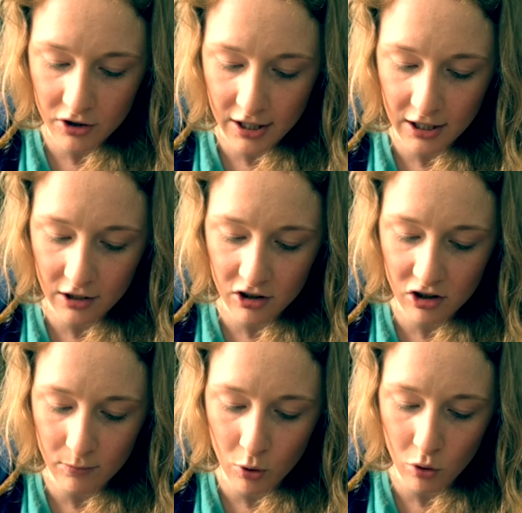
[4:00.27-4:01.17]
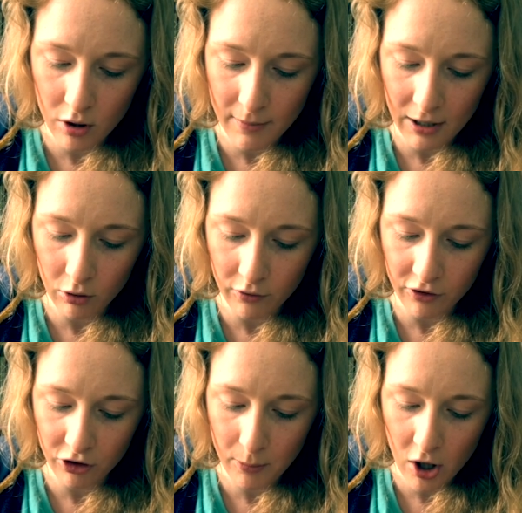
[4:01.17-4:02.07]
taking a small amount off
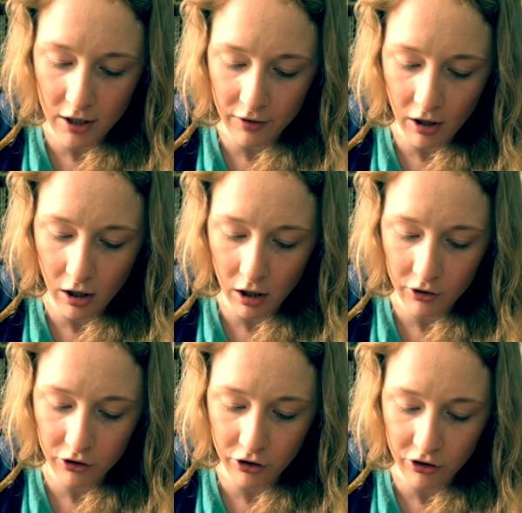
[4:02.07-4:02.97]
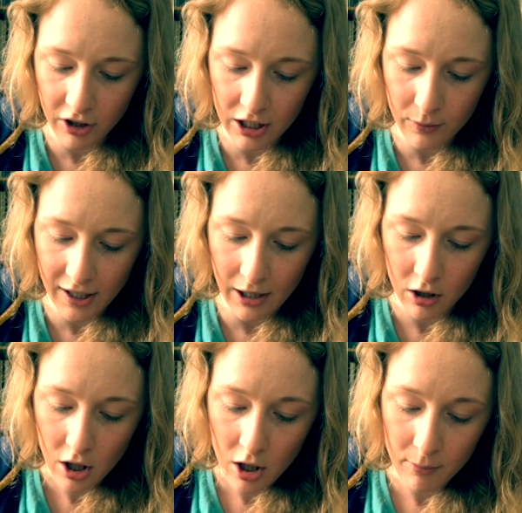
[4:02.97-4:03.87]
the spine and the heart just to equal
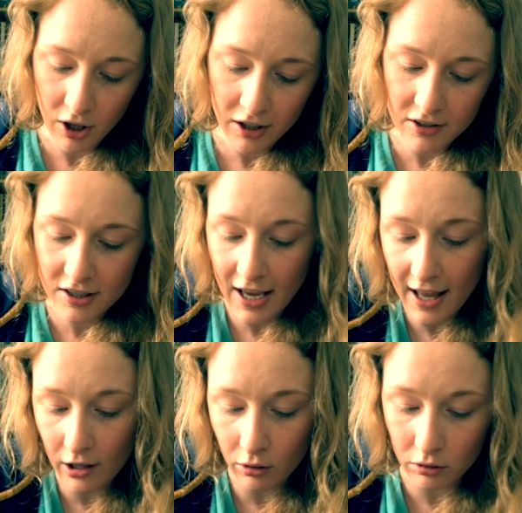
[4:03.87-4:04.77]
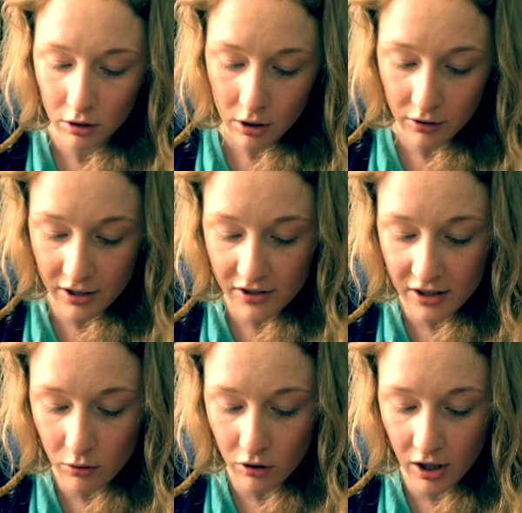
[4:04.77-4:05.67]
out. But I can tell that it's
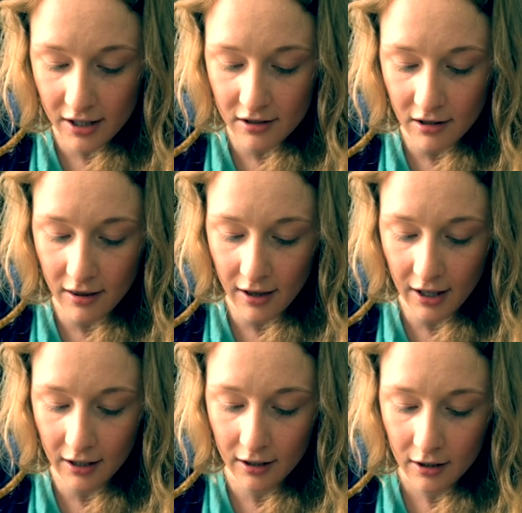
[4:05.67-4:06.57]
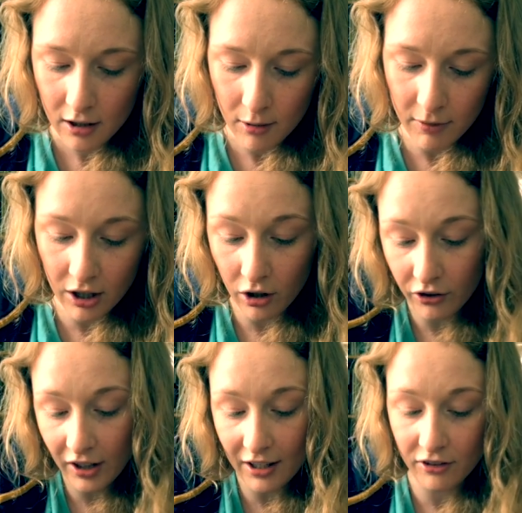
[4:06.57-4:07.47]
still nice and thick
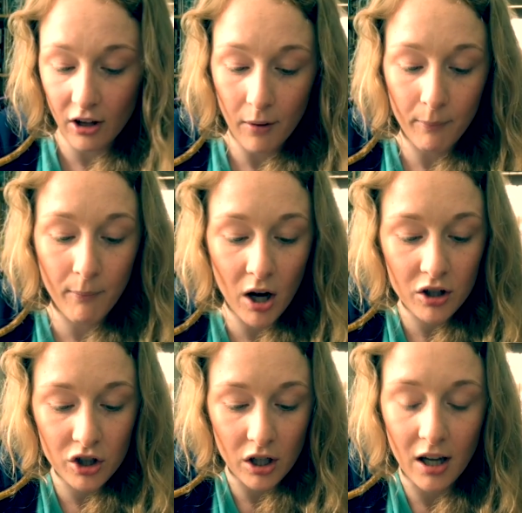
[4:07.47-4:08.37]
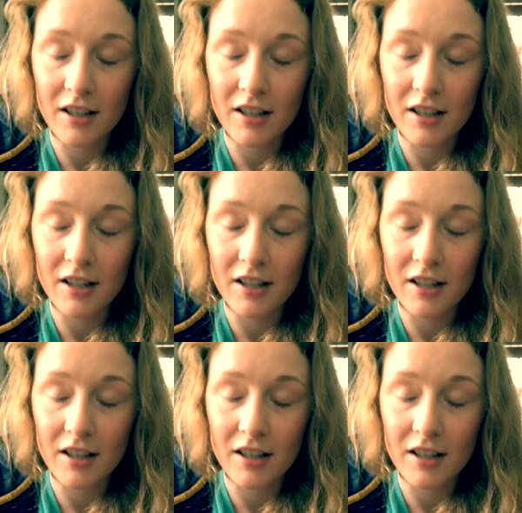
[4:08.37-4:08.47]
because it's a much